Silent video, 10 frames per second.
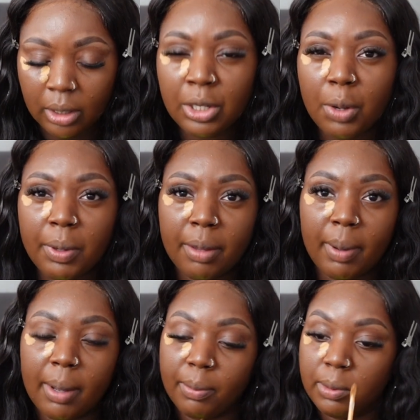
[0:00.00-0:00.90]
you know, where the
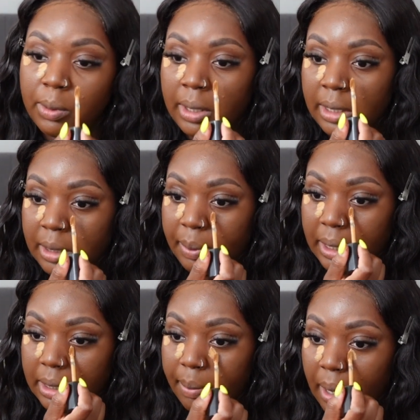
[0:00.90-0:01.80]
Bible
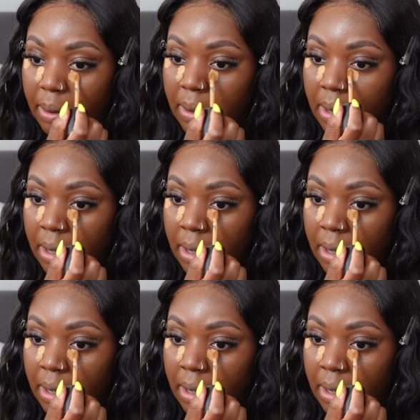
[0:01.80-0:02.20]
speaks about